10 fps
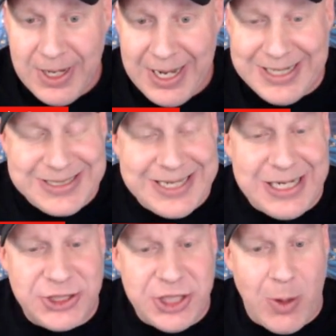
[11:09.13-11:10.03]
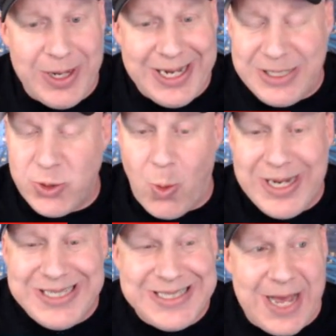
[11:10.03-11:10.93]
And instead of showing a
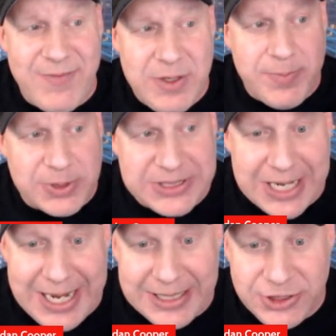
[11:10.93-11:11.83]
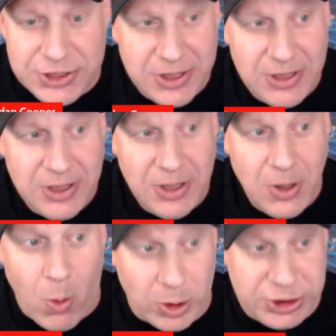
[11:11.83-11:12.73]
27% edge
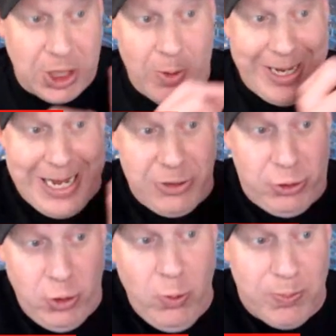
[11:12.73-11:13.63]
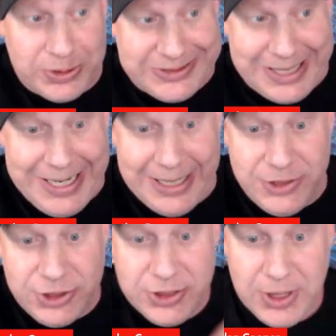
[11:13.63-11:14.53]
or showing a 2%
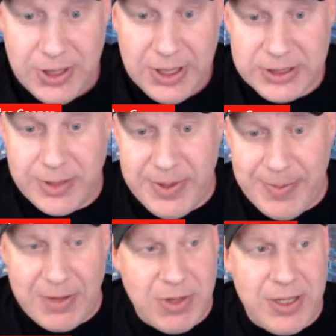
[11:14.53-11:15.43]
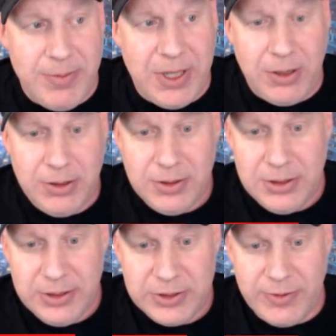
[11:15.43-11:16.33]
edge, it's going to be about right in the middle.
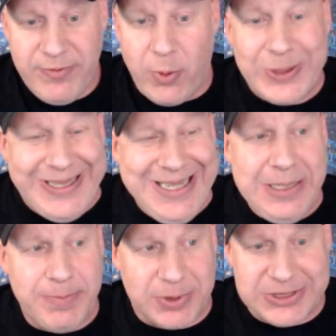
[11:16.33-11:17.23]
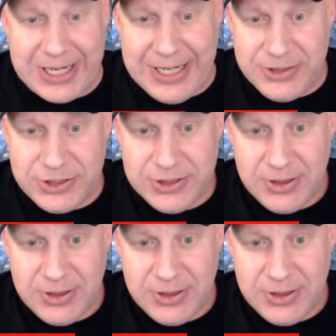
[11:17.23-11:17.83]
So 14% edge.